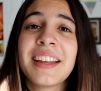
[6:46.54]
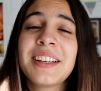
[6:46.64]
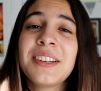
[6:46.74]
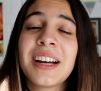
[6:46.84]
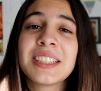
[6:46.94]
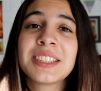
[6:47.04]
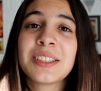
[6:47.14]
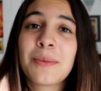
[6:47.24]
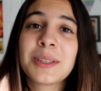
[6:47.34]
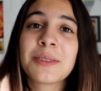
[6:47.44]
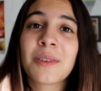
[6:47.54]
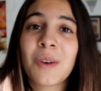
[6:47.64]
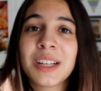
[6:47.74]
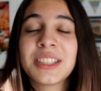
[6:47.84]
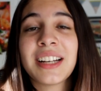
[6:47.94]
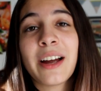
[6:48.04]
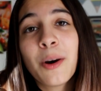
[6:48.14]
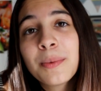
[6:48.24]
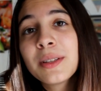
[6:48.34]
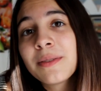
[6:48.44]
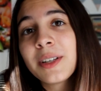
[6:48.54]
Thank you guys so much for watching. I hope this